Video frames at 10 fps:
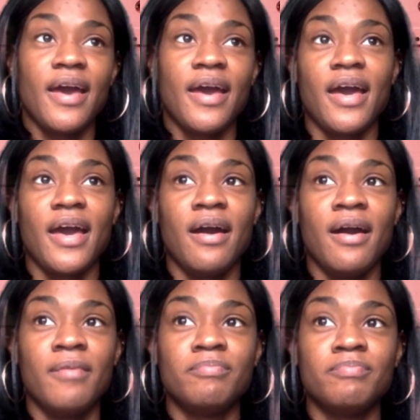
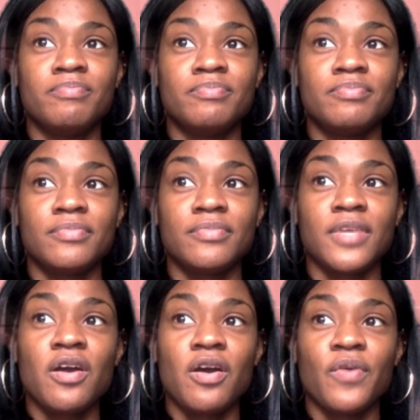and
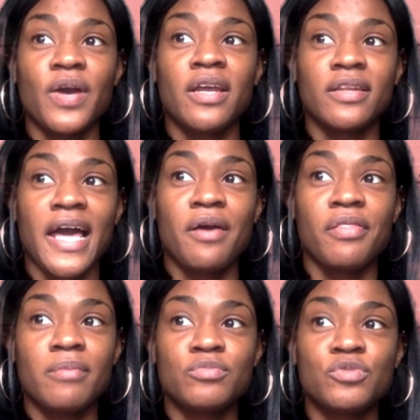allow
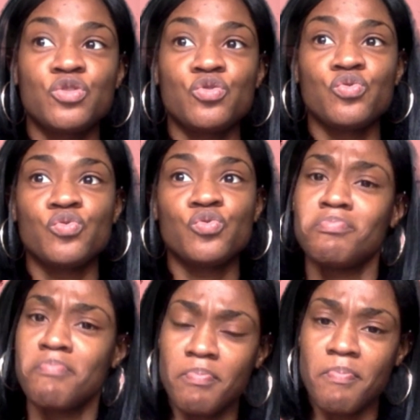them to
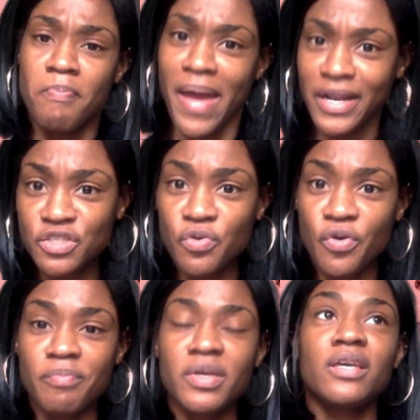mentor
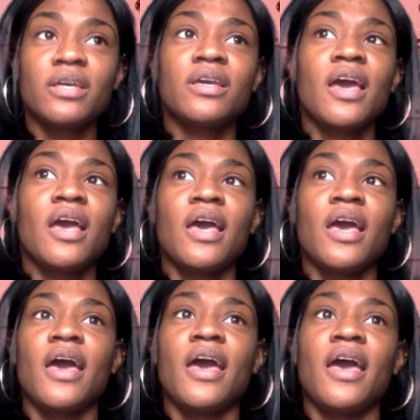me
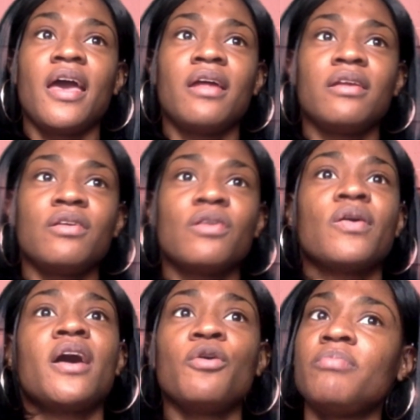and,
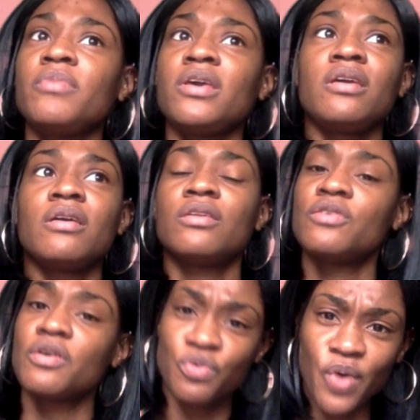help me
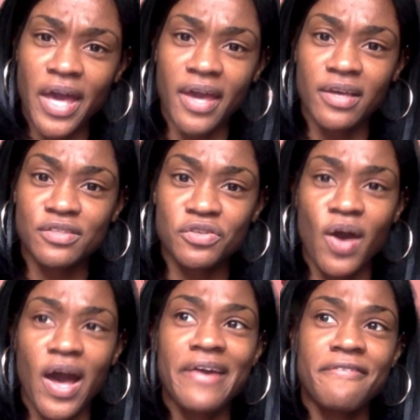along the way. So
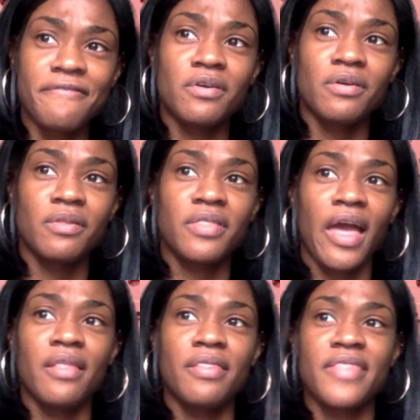I feel
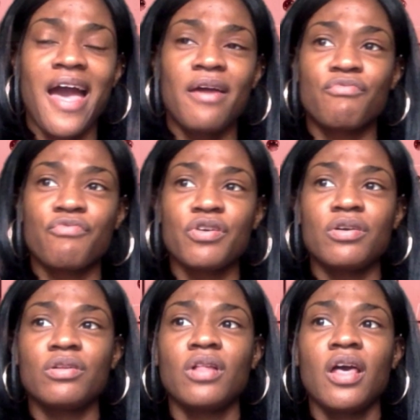that
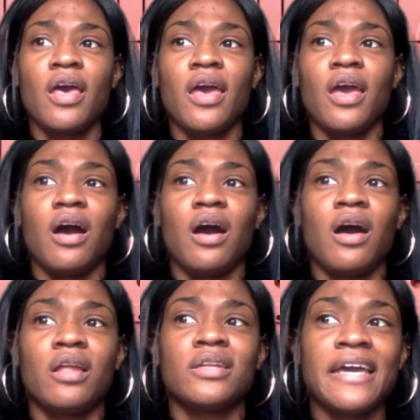real
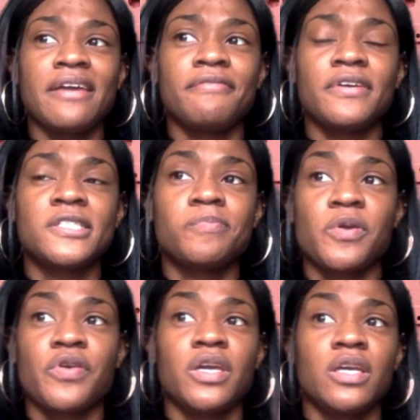life
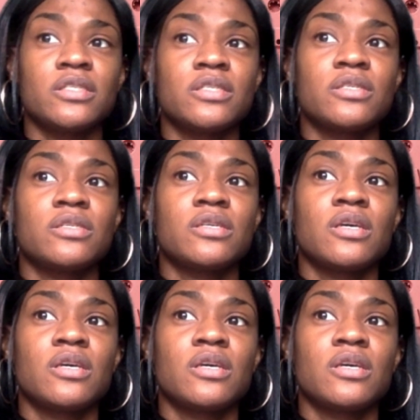experience